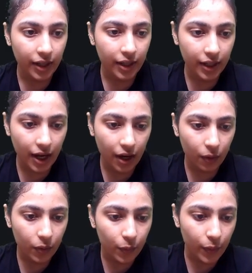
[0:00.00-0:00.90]

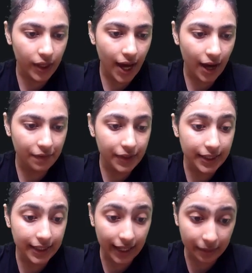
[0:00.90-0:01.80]
Now we have a
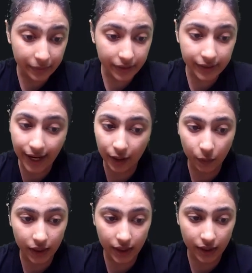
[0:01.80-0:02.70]
table that
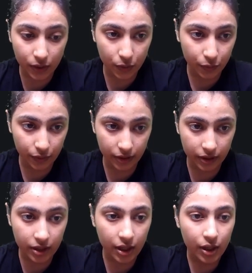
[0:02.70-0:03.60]
we need to
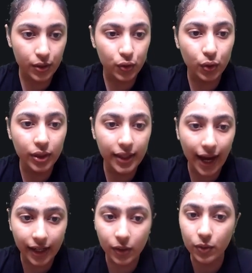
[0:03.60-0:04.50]
fill. So
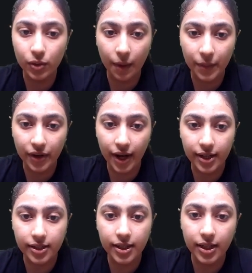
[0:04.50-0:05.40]
can you
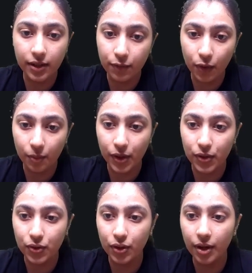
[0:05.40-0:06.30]
summarize the
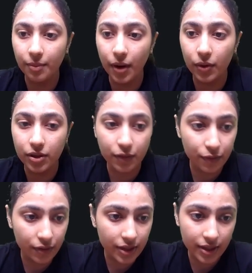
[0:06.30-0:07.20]
information about
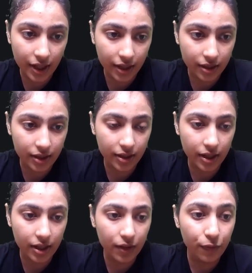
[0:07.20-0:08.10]
different sectors
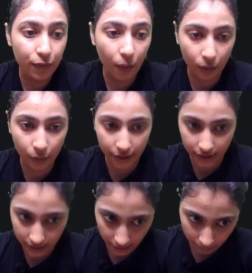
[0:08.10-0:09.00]
in the
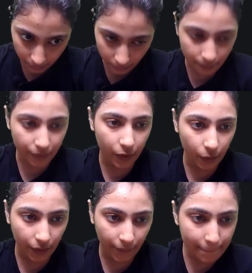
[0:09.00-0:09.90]
following table?
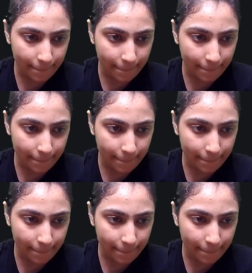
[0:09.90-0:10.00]
Okay.